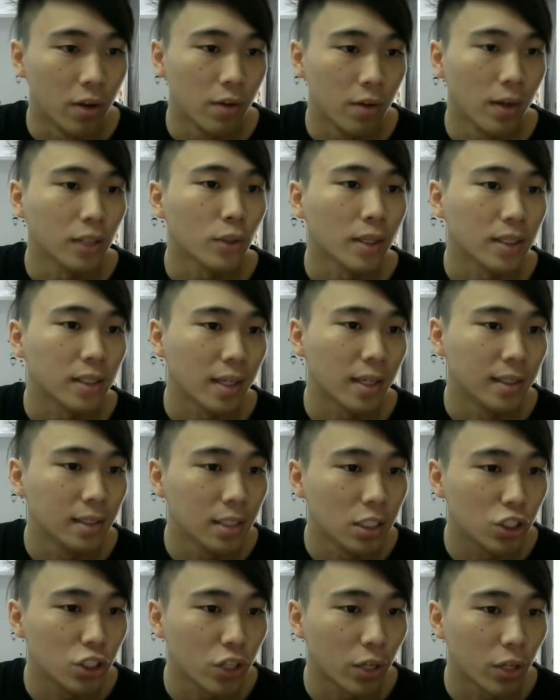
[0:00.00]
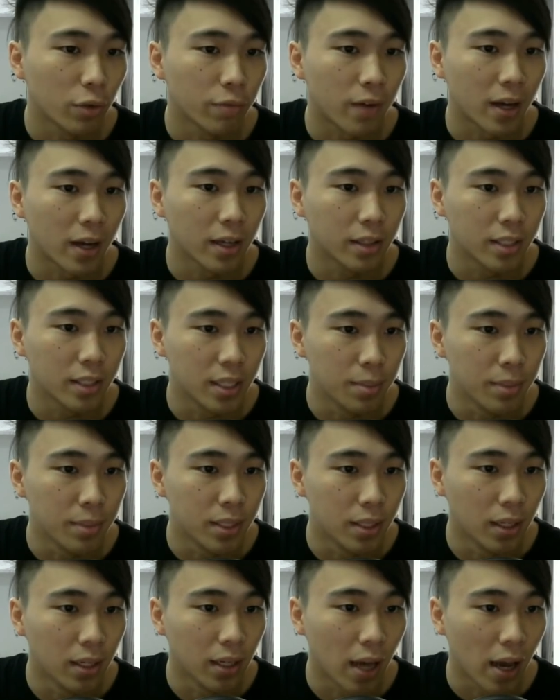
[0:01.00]
Right, so as you can see, Shadowfire team
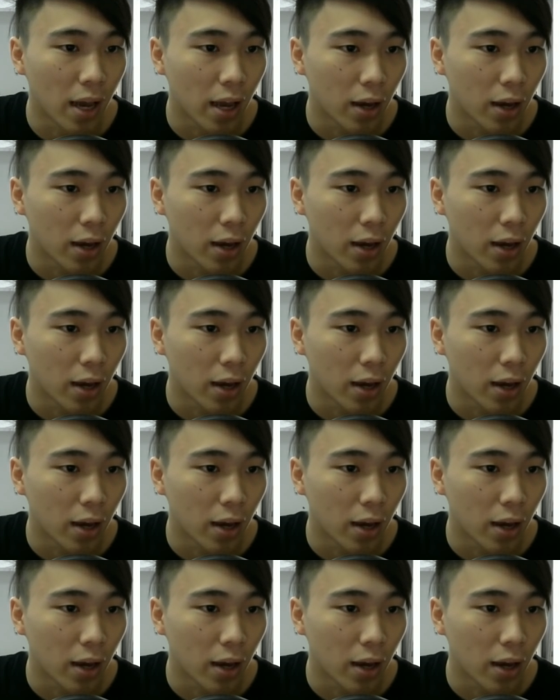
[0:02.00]
here,